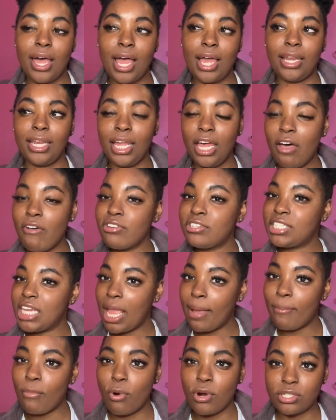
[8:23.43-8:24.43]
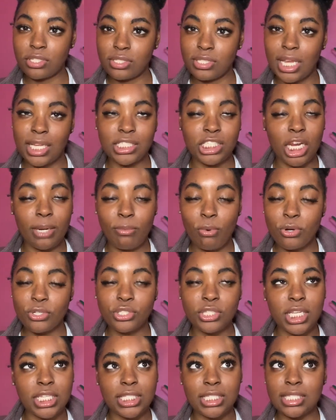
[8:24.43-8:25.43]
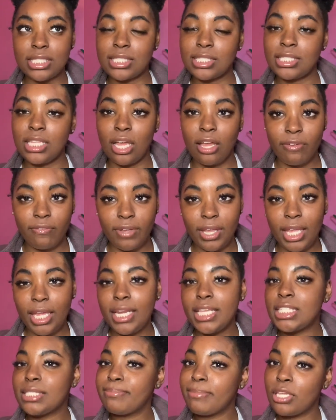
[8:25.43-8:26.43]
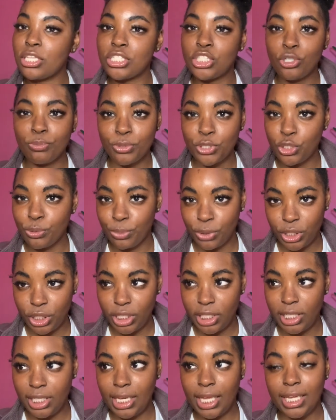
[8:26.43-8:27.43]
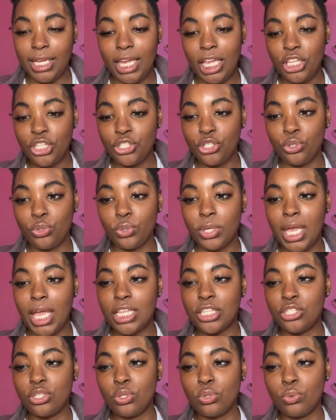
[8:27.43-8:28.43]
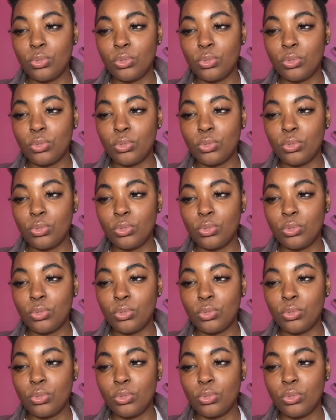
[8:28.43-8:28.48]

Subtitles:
I love Shea Moisture. That Shea Moisture is the stuff, and it smells super super good. Like Cantu makes